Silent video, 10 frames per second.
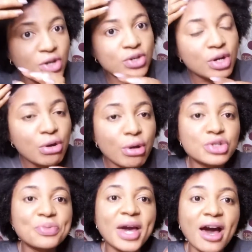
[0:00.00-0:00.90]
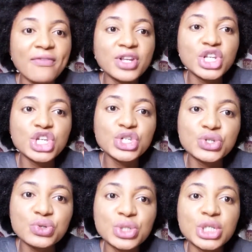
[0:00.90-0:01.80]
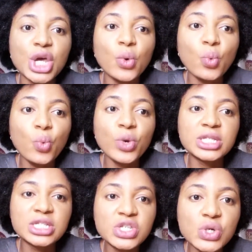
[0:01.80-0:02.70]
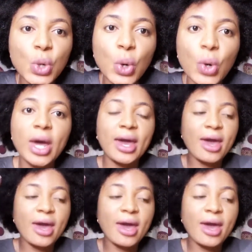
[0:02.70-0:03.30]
you're going to be having issues with your